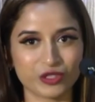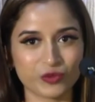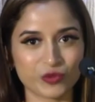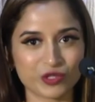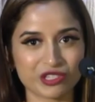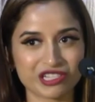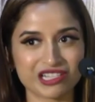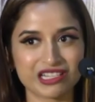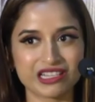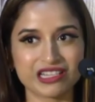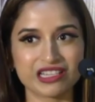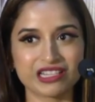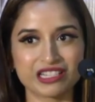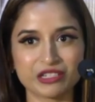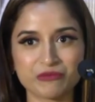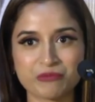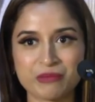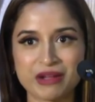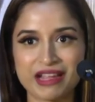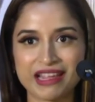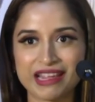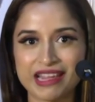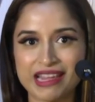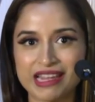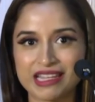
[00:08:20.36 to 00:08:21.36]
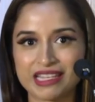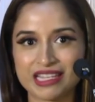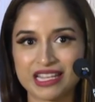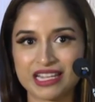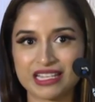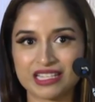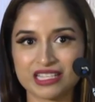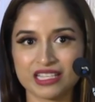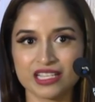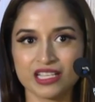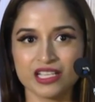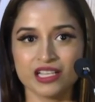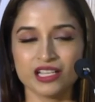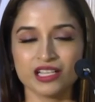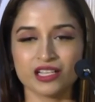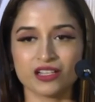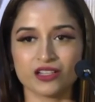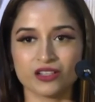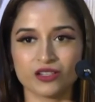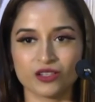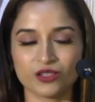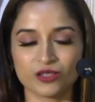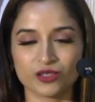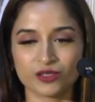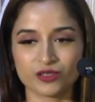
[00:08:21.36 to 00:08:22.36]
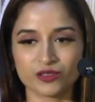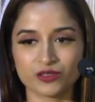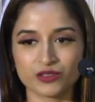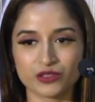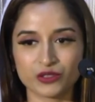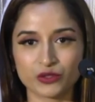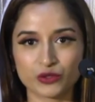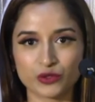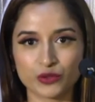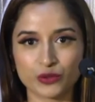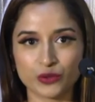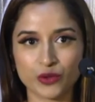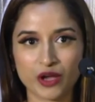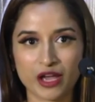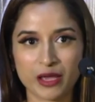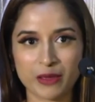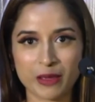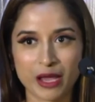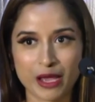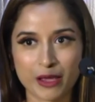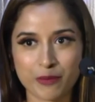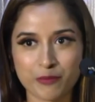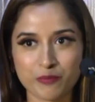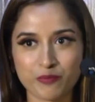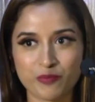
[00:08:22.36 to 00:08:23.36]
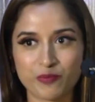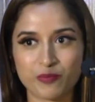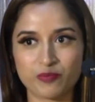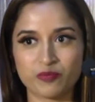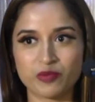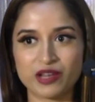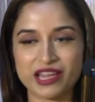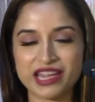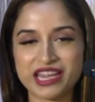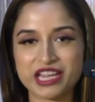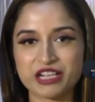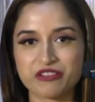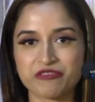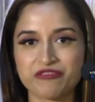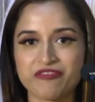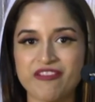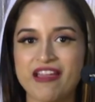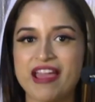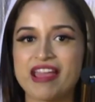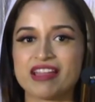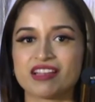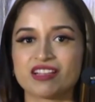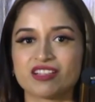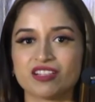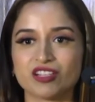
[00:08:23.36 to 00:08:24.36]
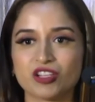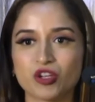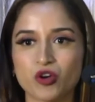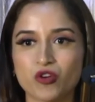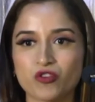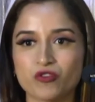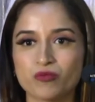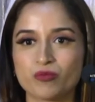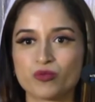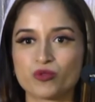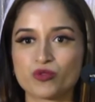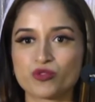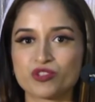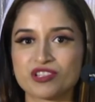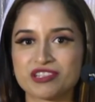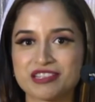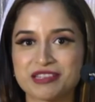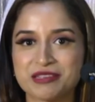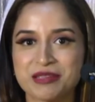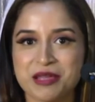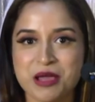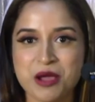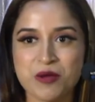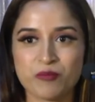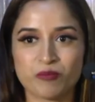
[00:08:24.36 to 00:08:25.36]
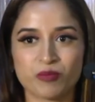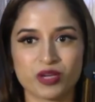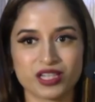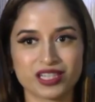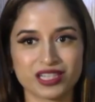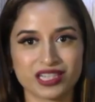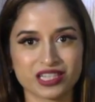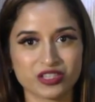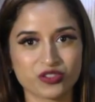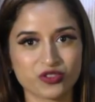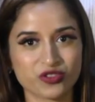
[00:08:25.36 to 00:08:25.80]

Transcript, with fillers: was clear in my head that uh, you know I, i'm playing a fangirl of bruce lee but in